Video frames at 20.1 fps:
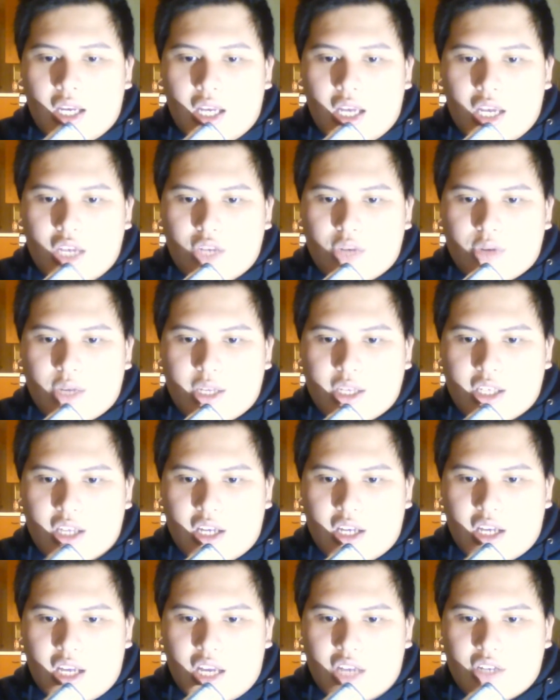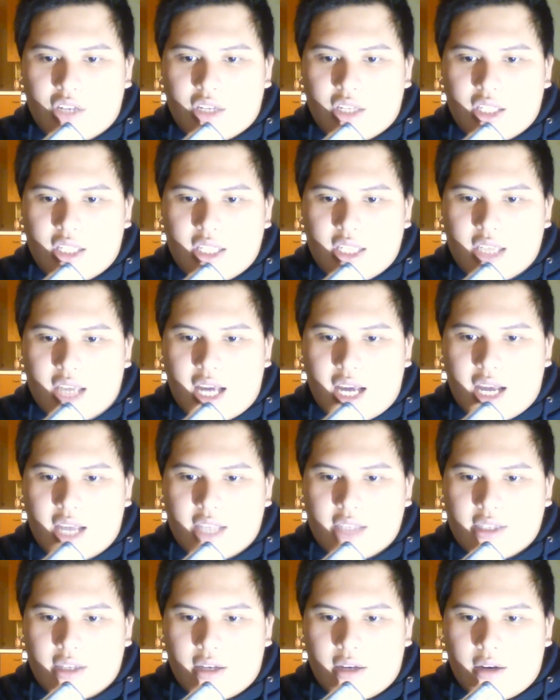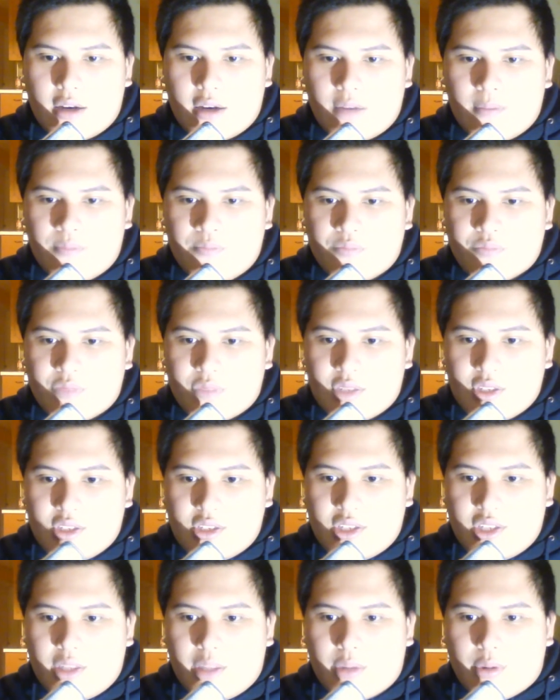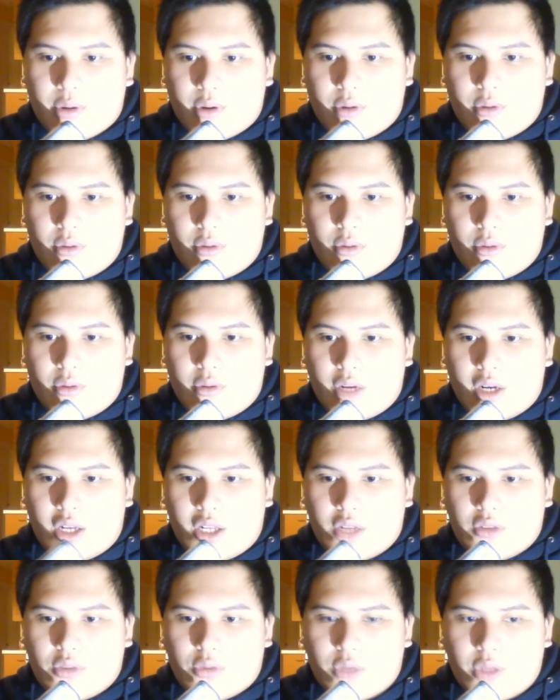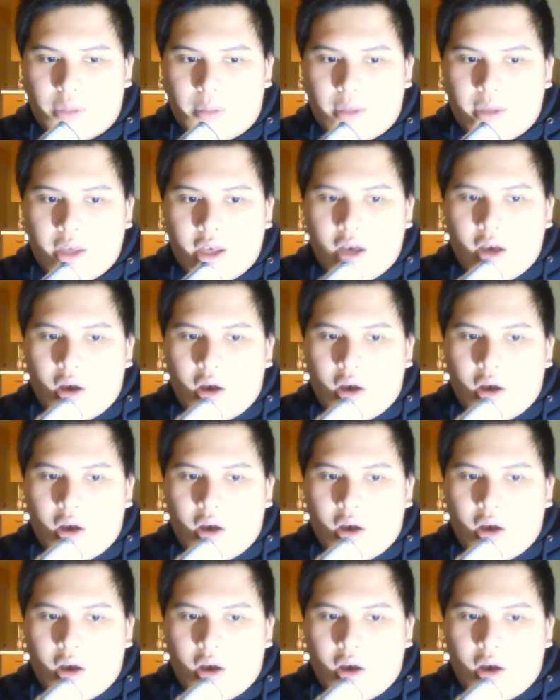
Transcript: Each one has intricate designs of silver running through them,